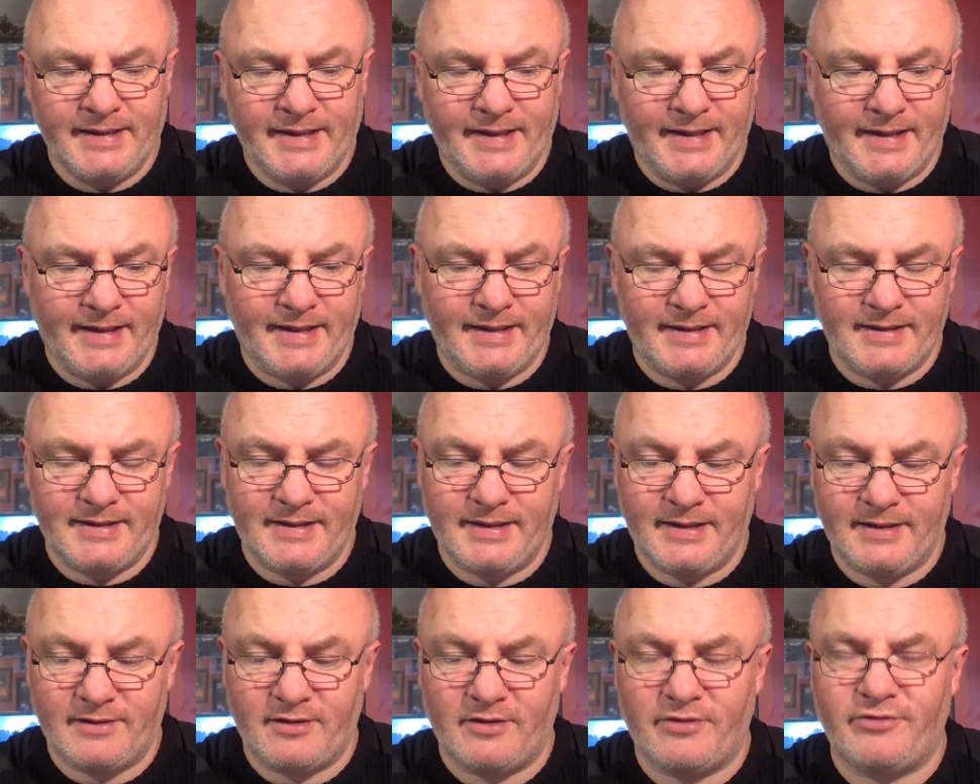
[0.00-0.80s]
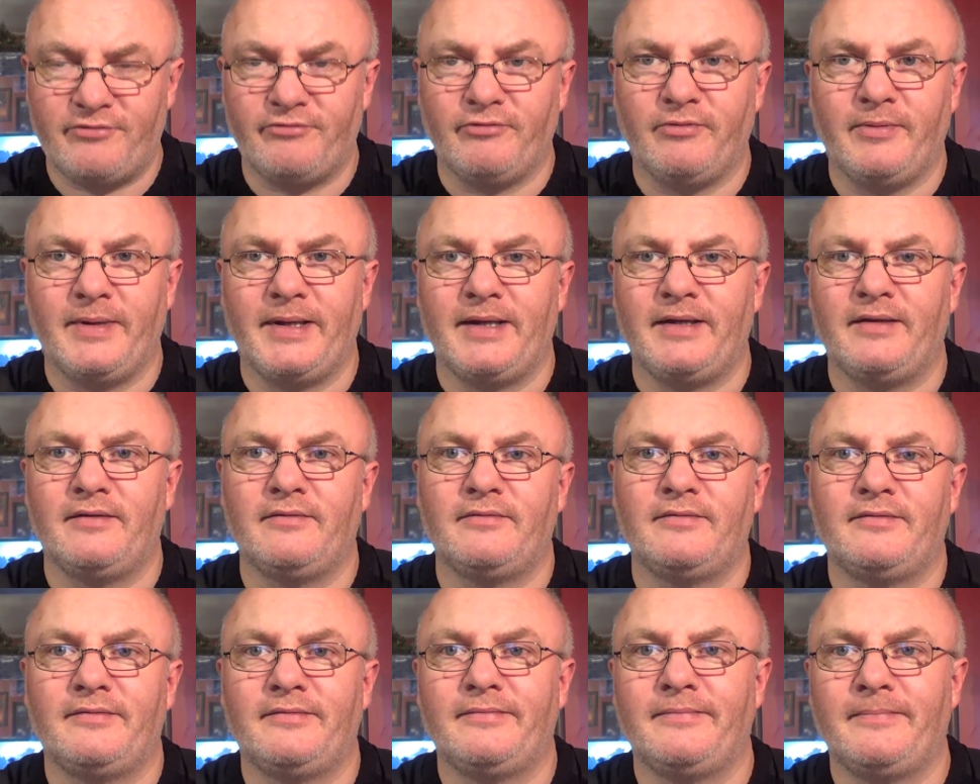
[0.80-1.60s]
and they're throwing
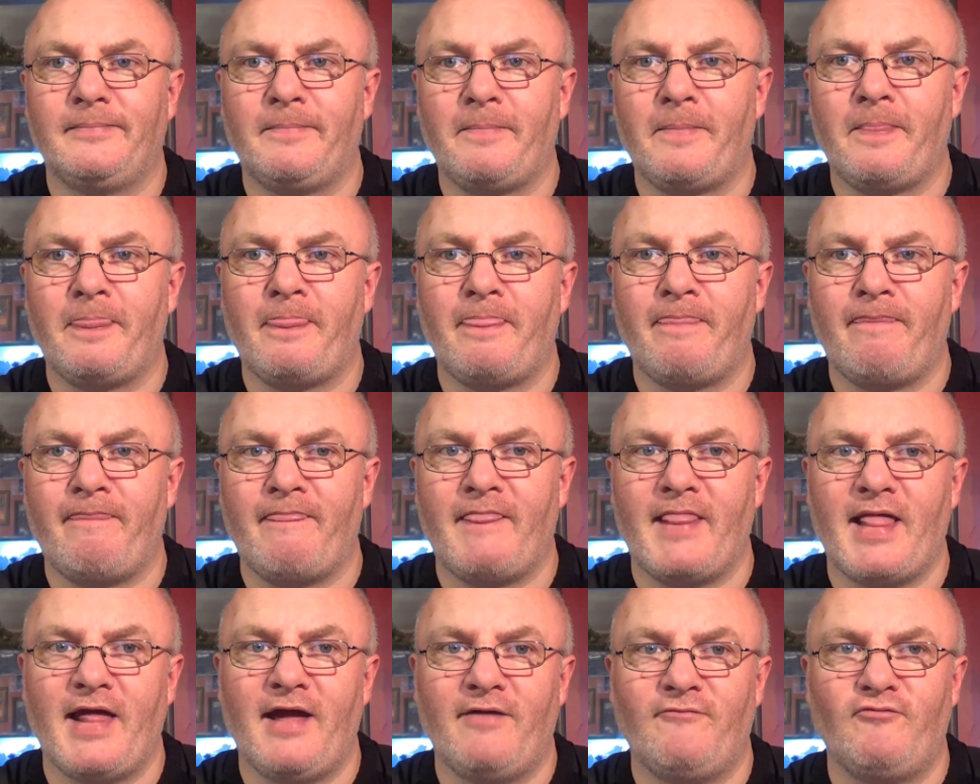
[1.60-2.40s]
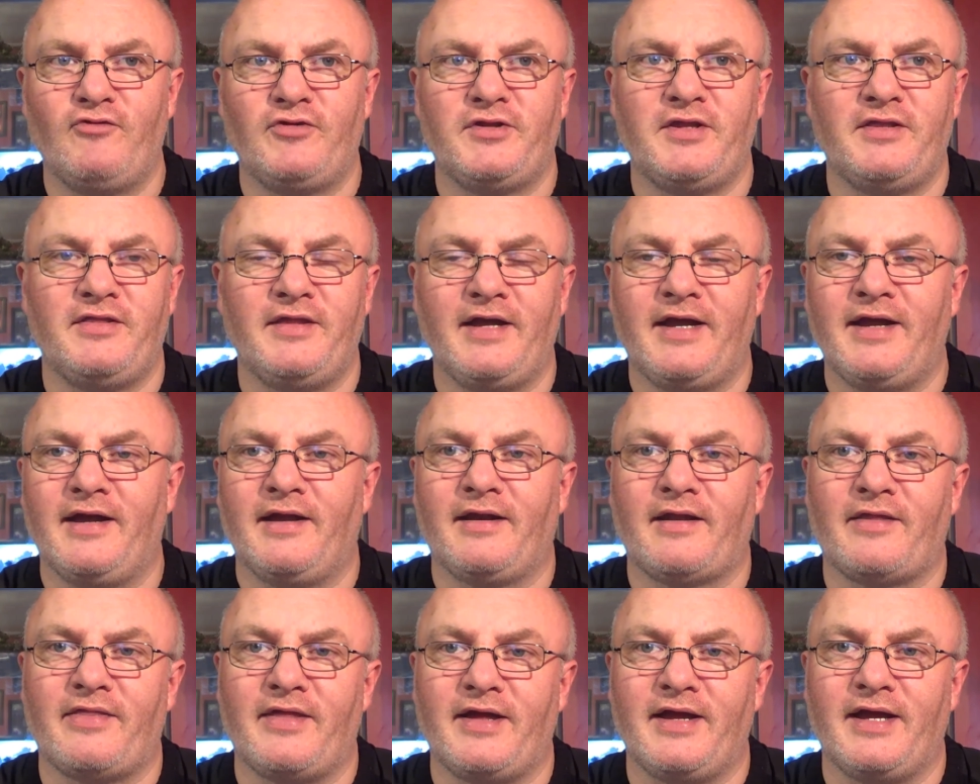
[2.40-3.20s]
everything they can,
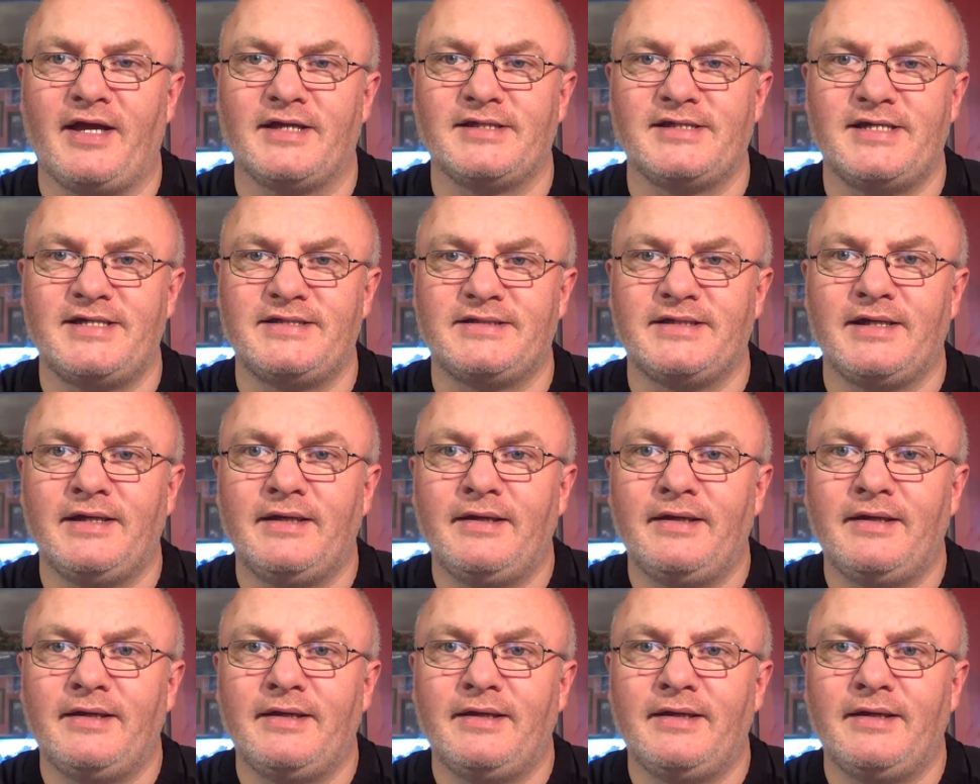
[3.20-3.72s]
I think, at it.